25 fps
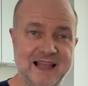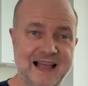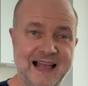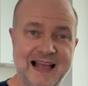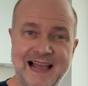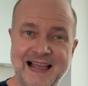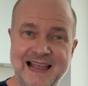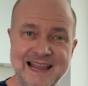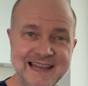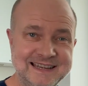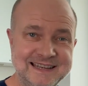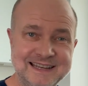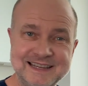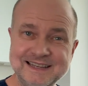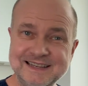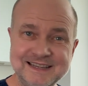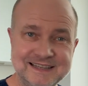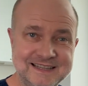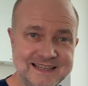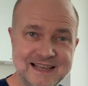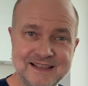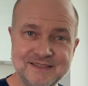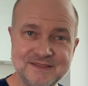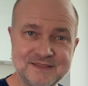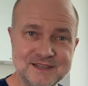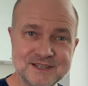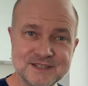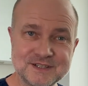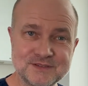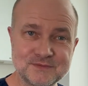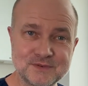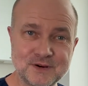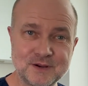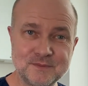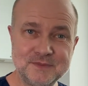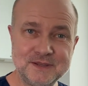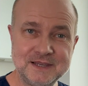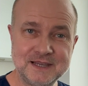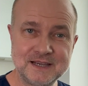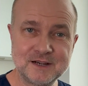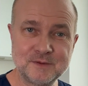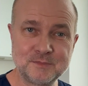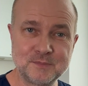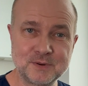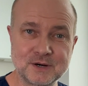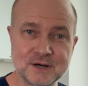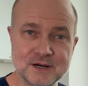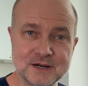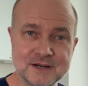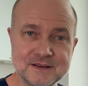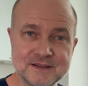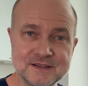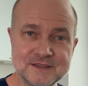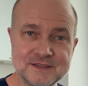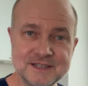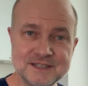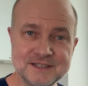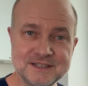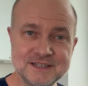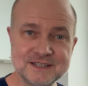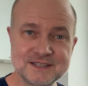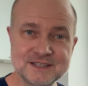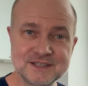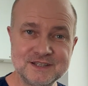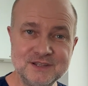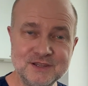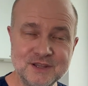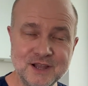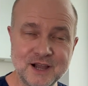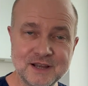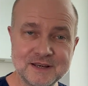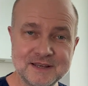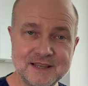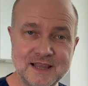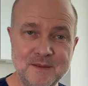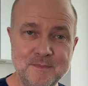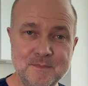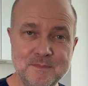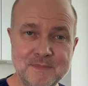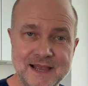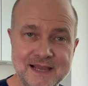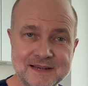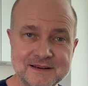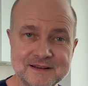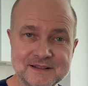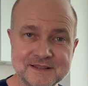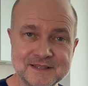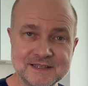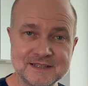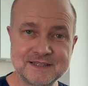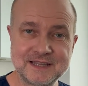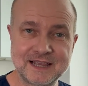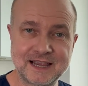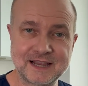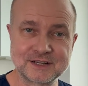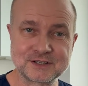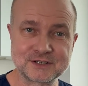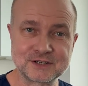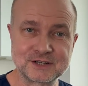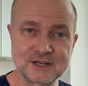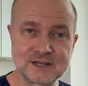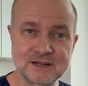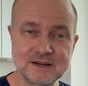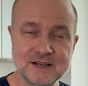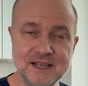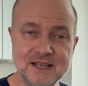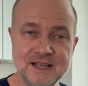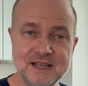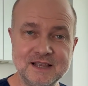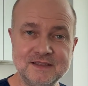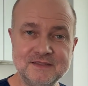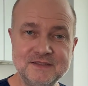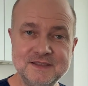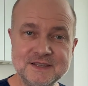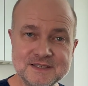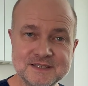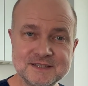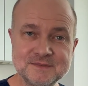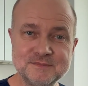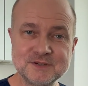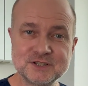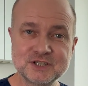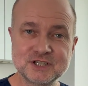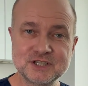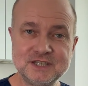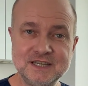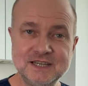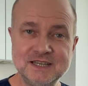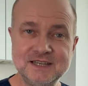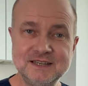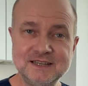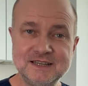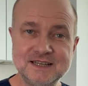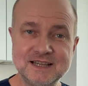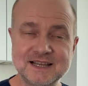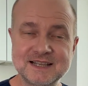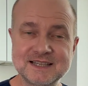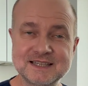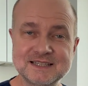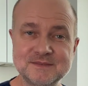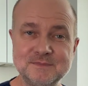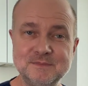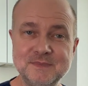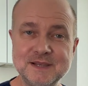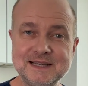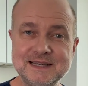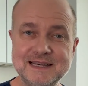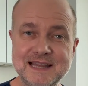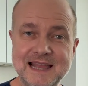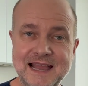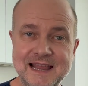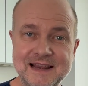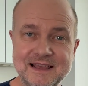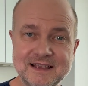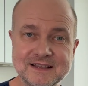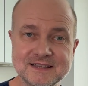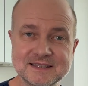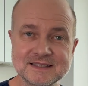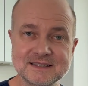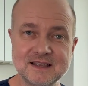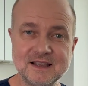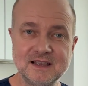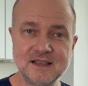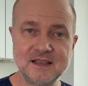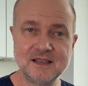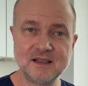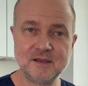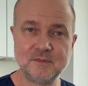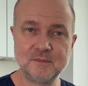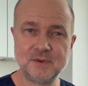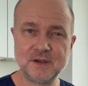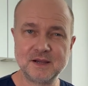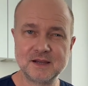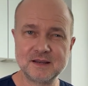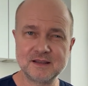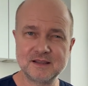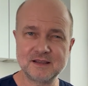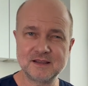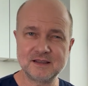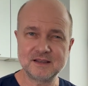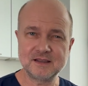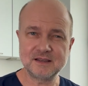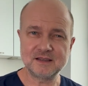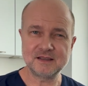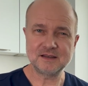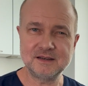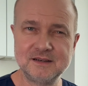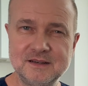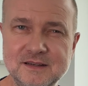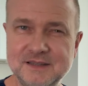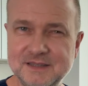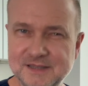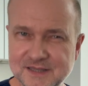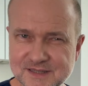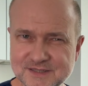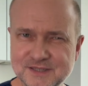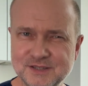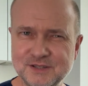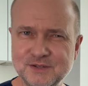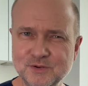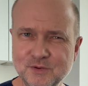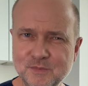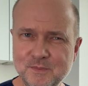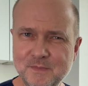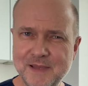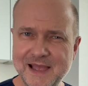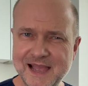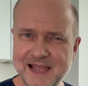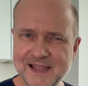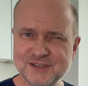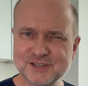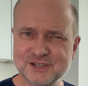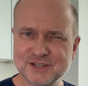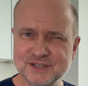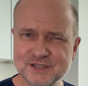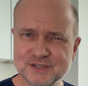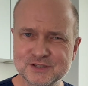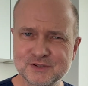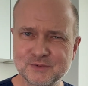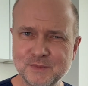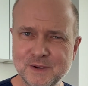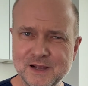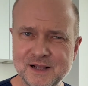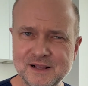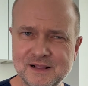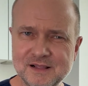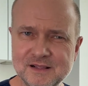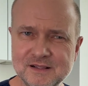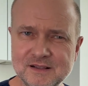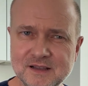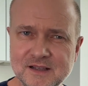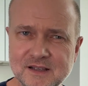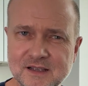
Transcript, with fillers: I didn't get this from the airport. This is not a metal detector. This machine does magnetics, but does it do magic as well?